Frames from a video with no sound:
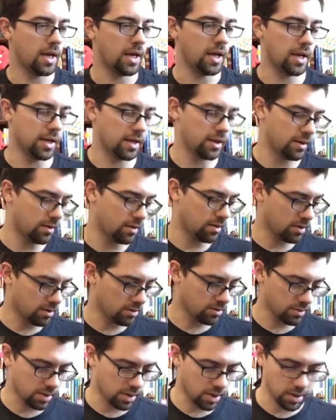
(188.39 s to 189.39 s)
and
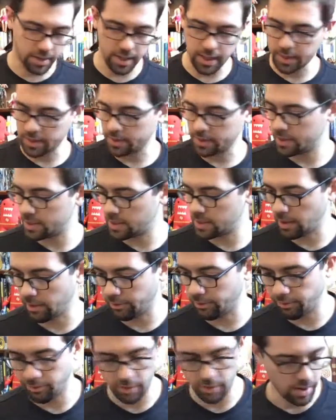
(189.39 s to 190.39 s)
all that good
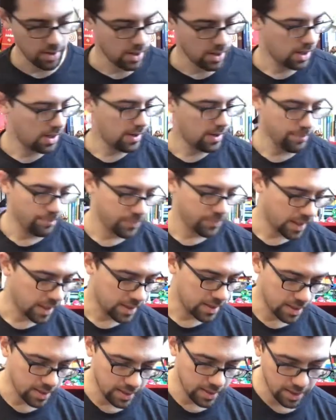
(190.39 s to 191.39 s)
stuff.
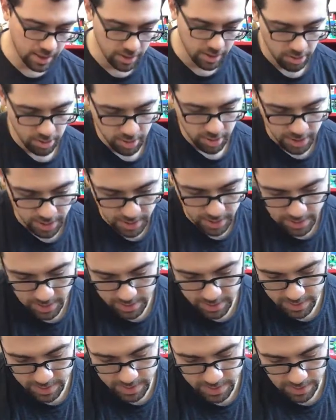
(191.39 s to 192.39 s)
And then there
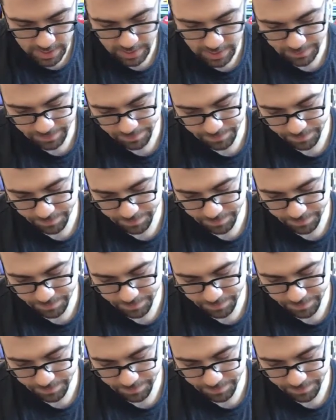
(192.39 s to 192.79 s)
is